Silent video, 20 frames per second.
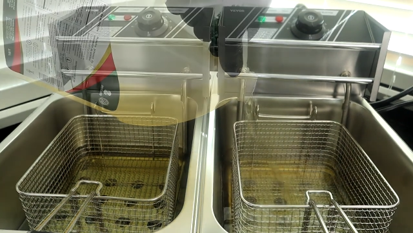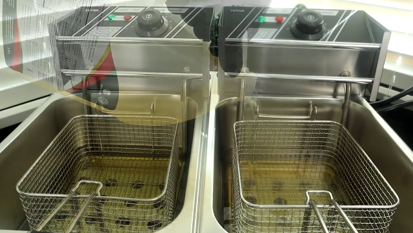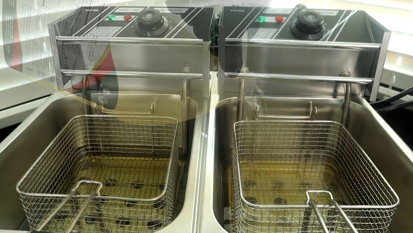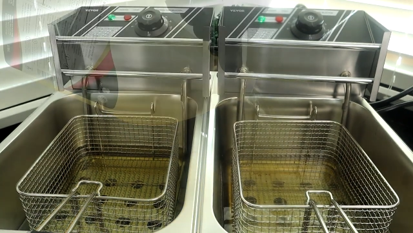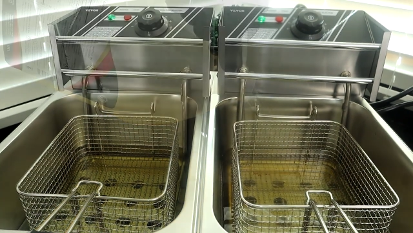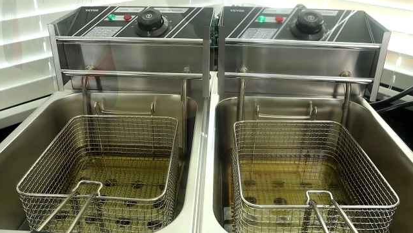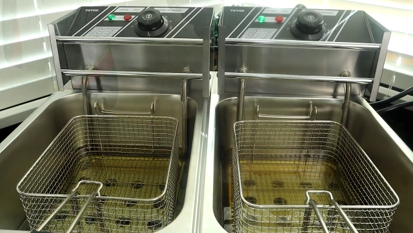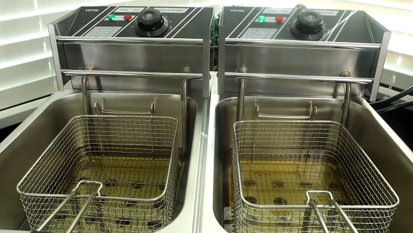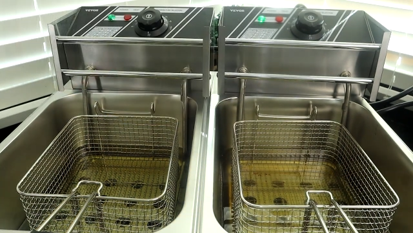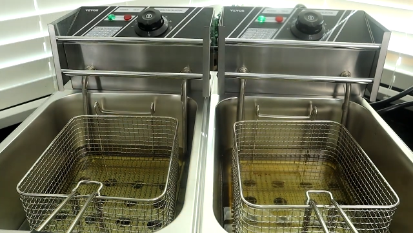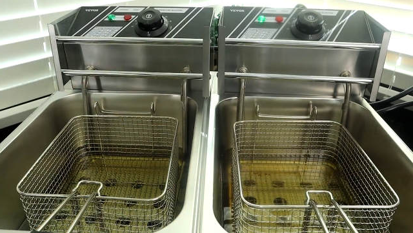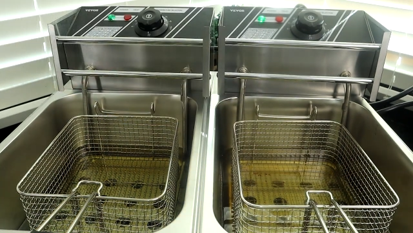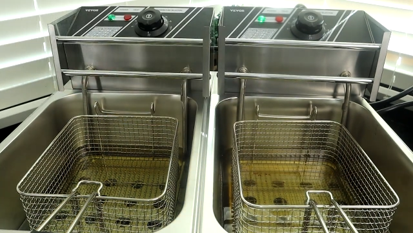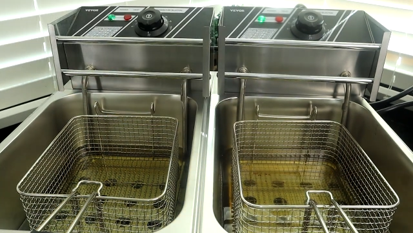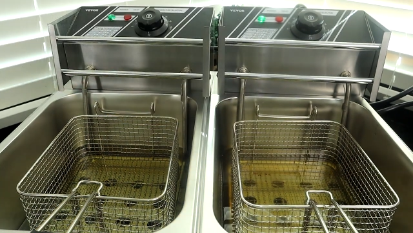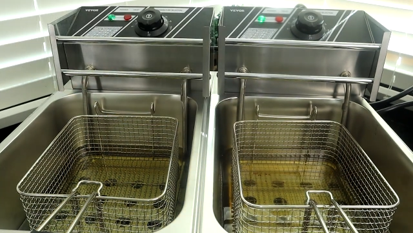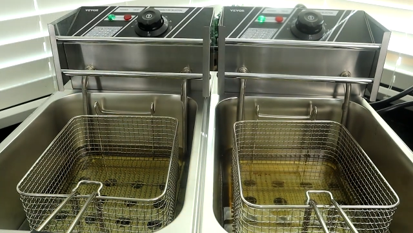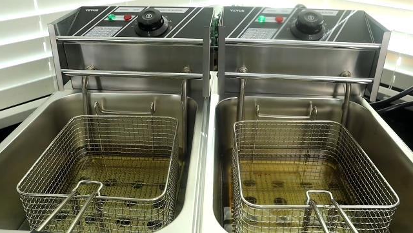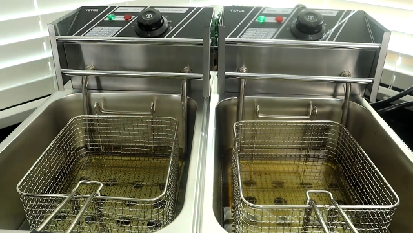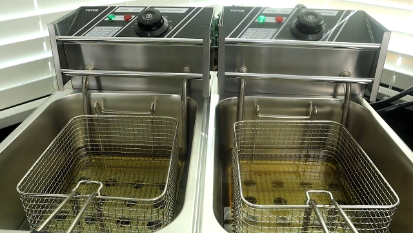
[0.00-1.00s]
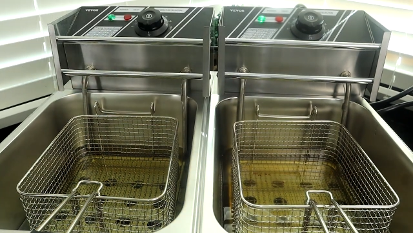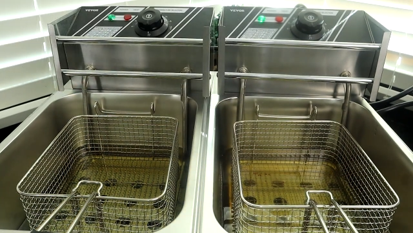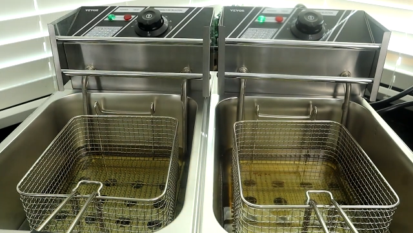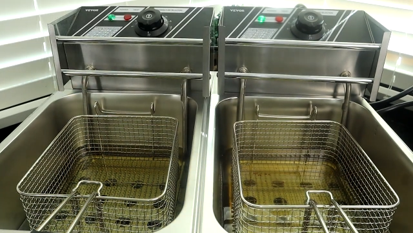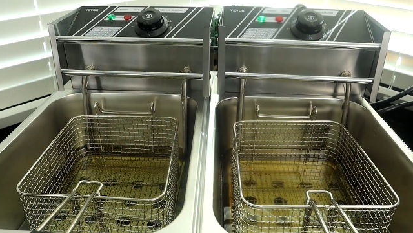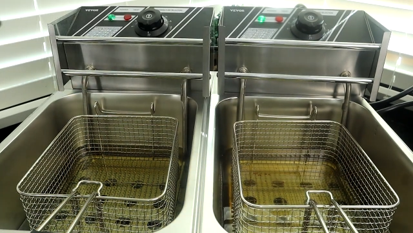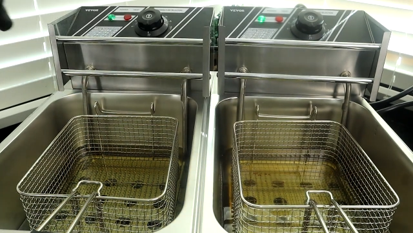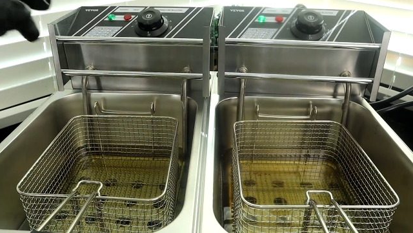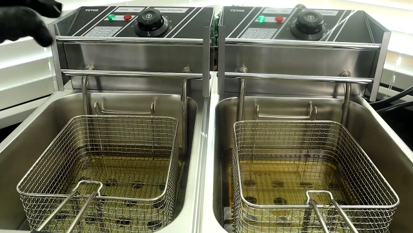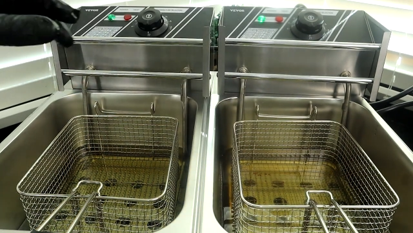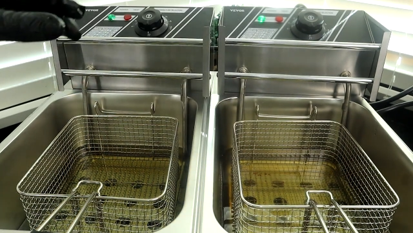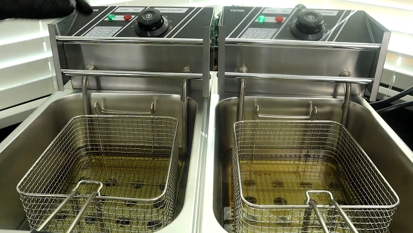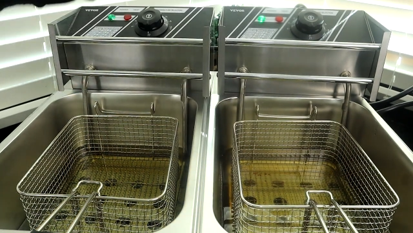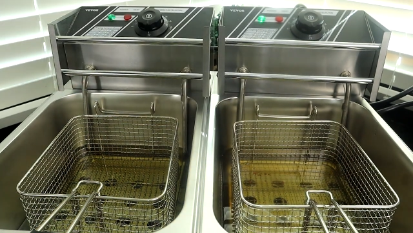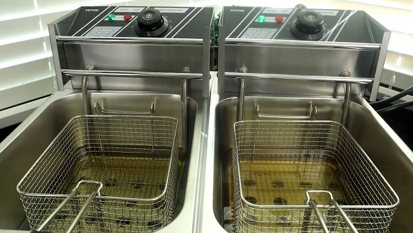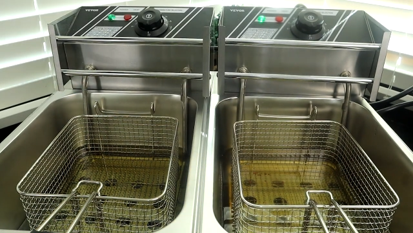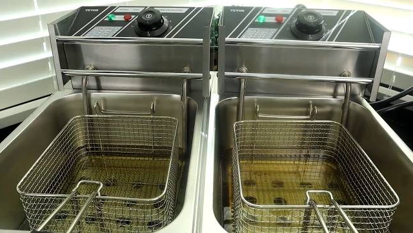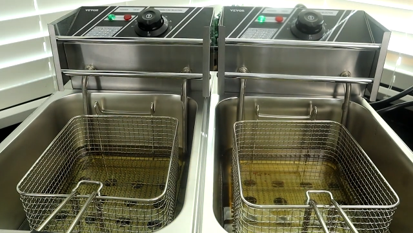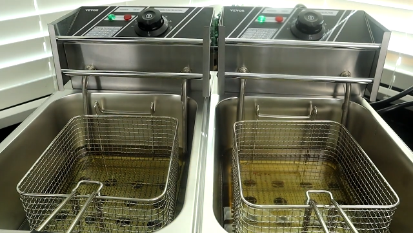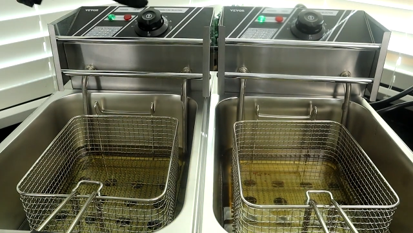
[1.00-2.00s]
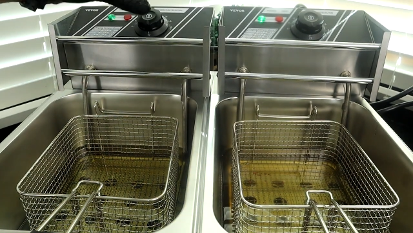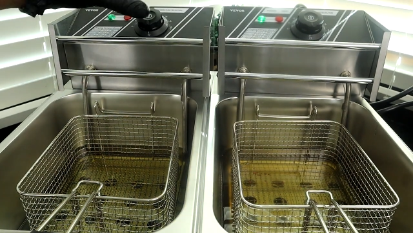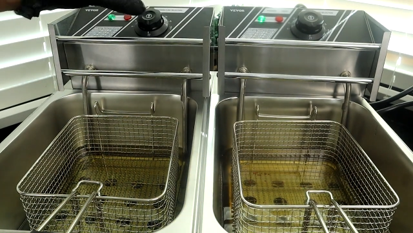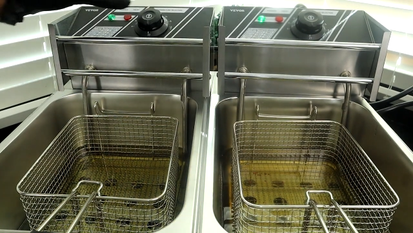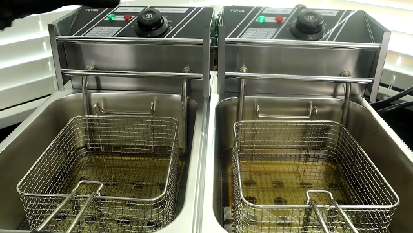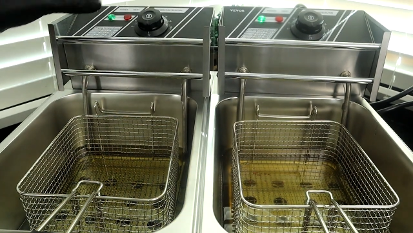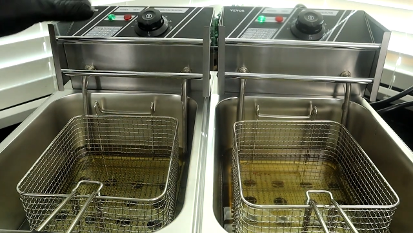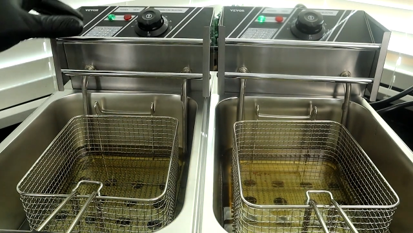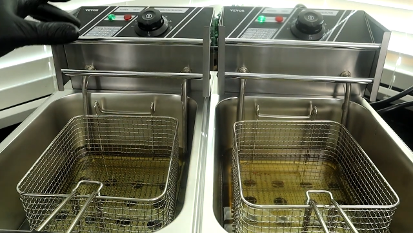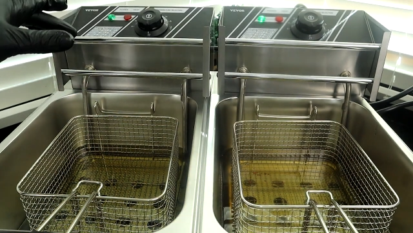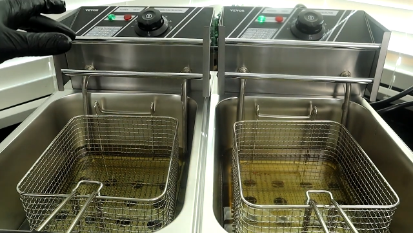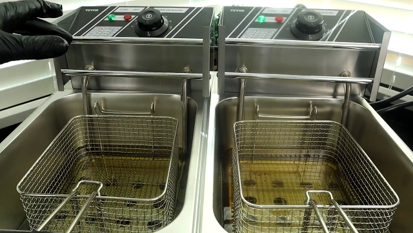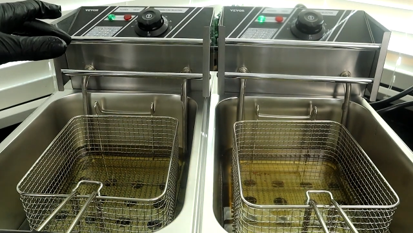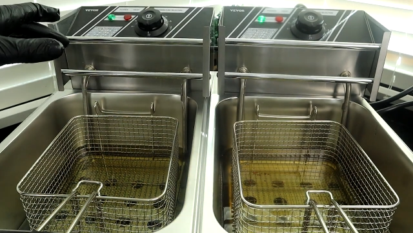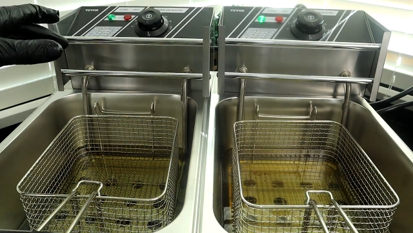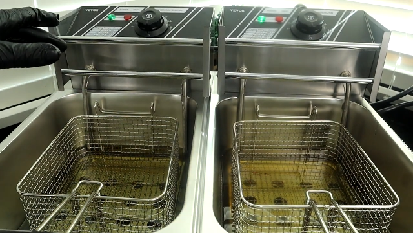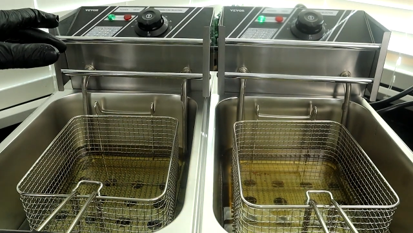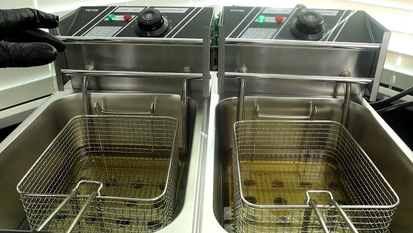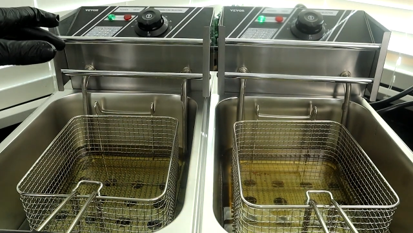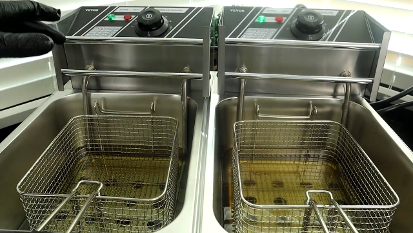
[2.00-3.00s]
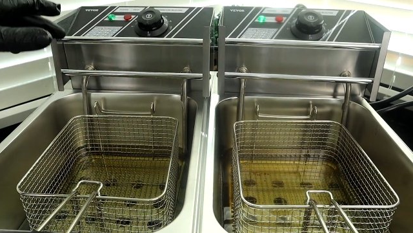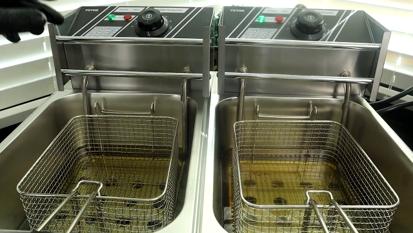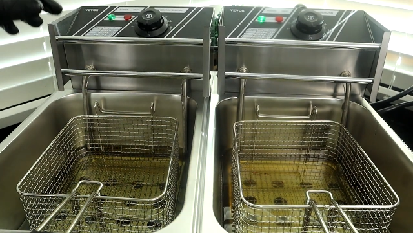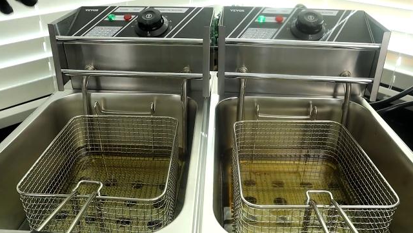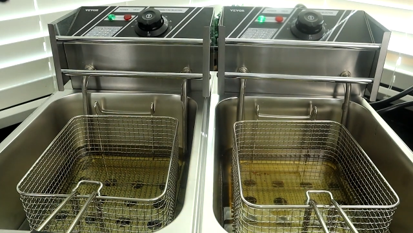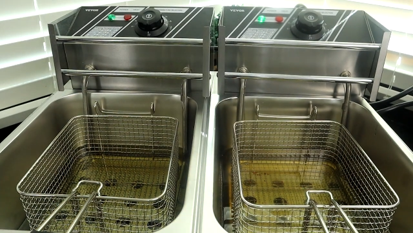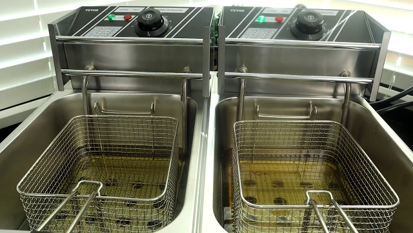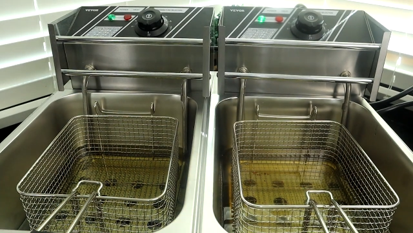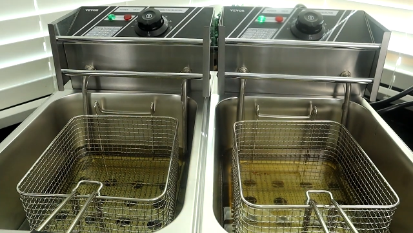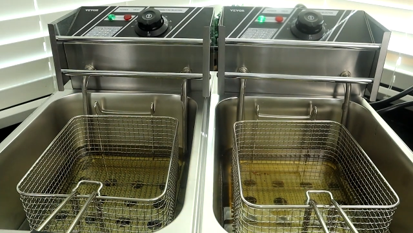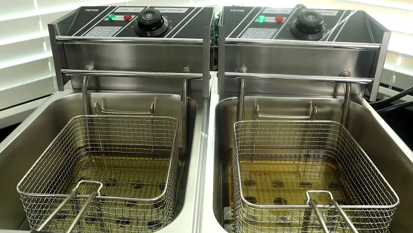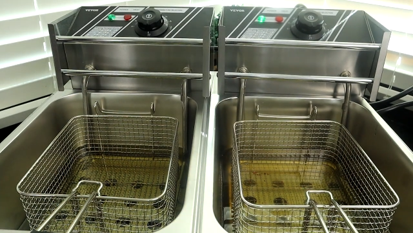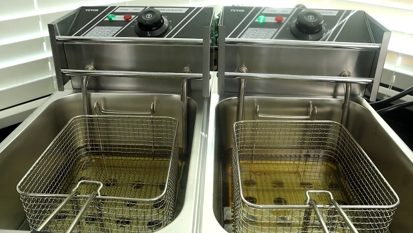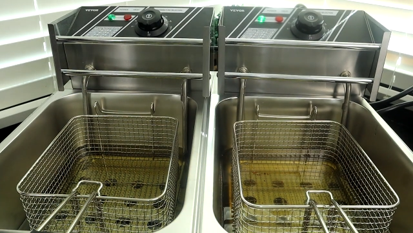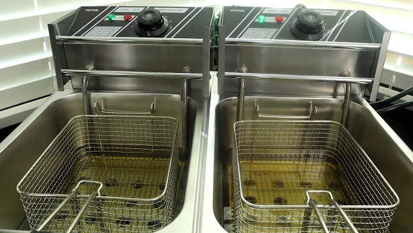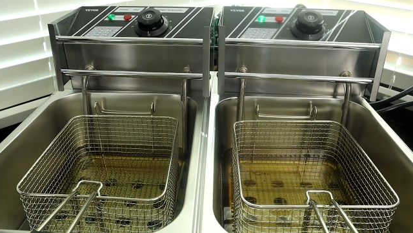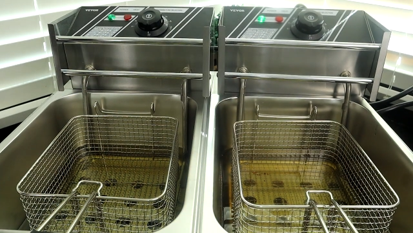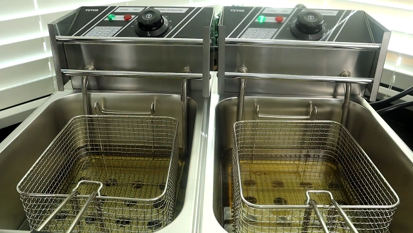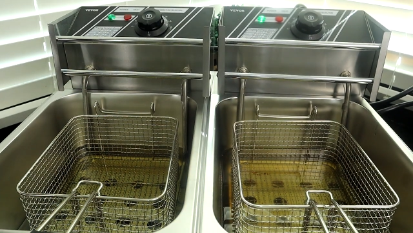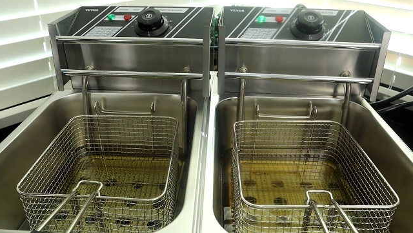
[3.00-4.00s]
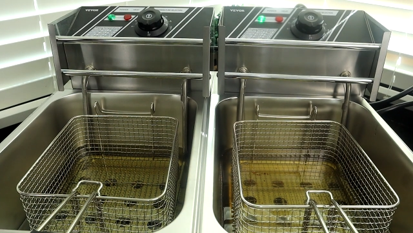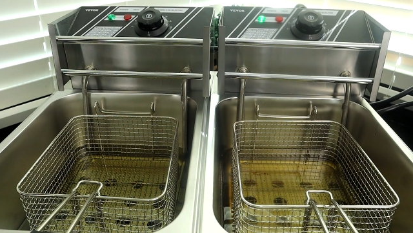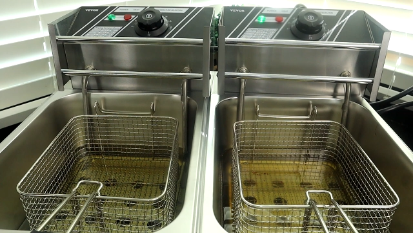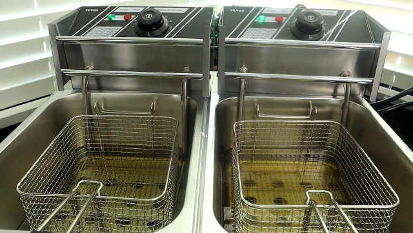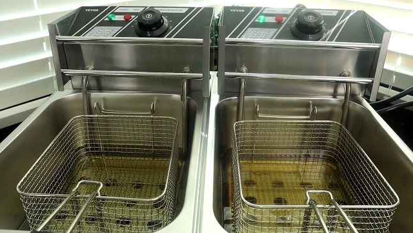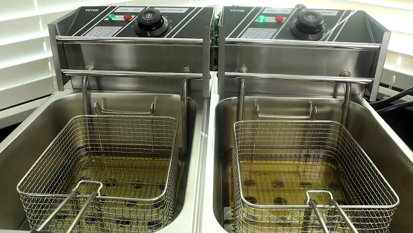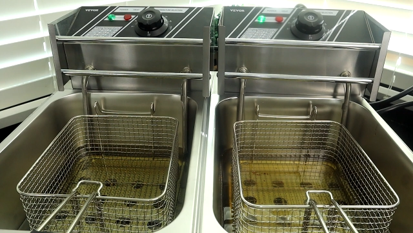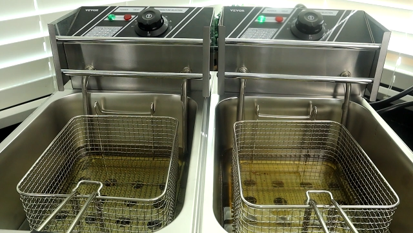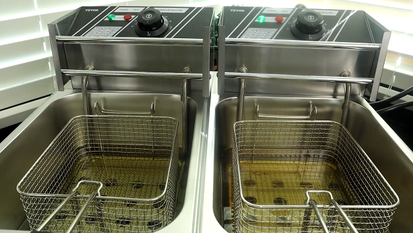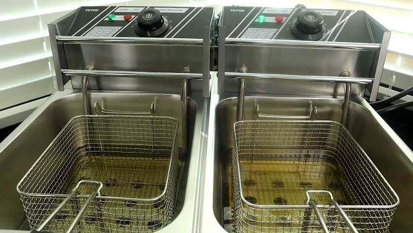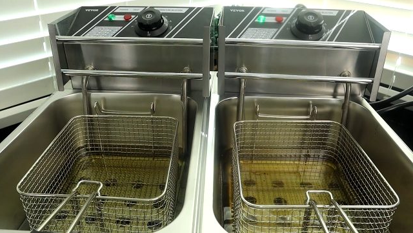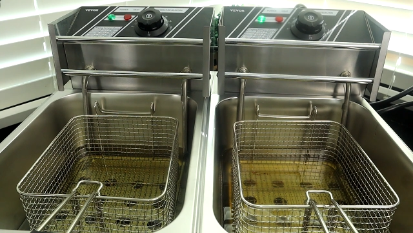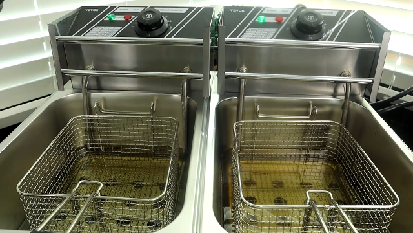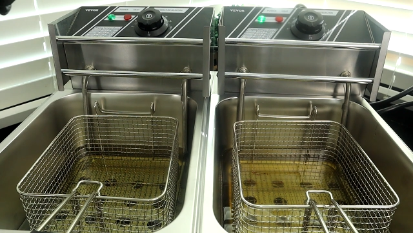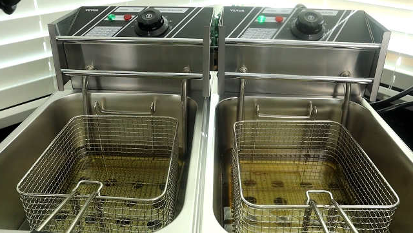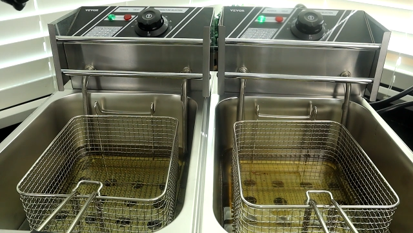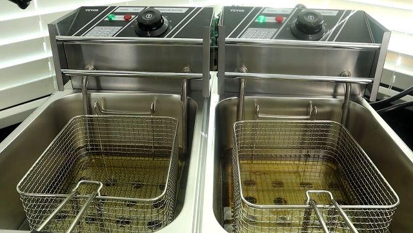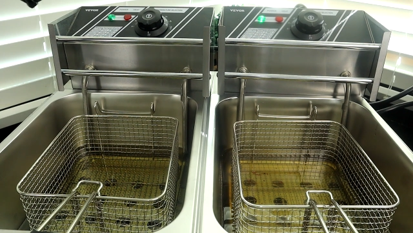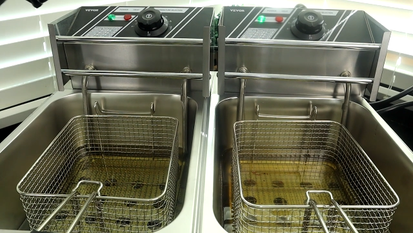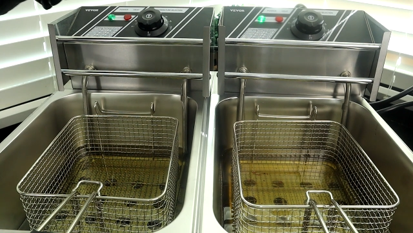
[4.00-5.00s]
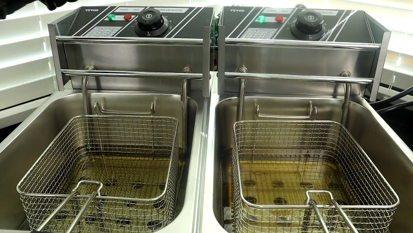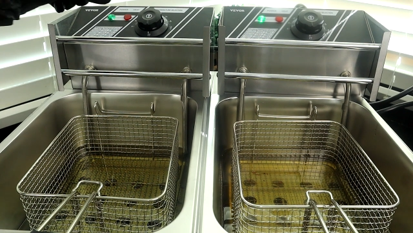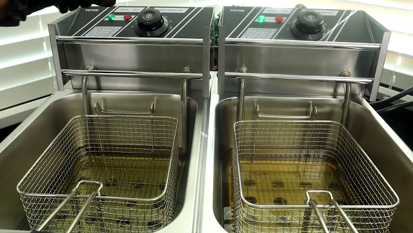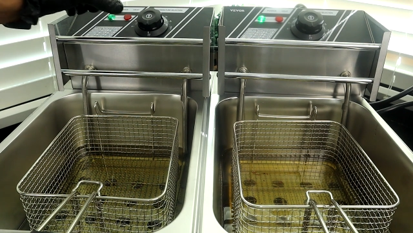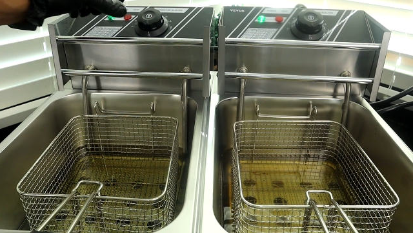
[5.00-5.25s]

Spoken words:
Nobody's mouth can be seen.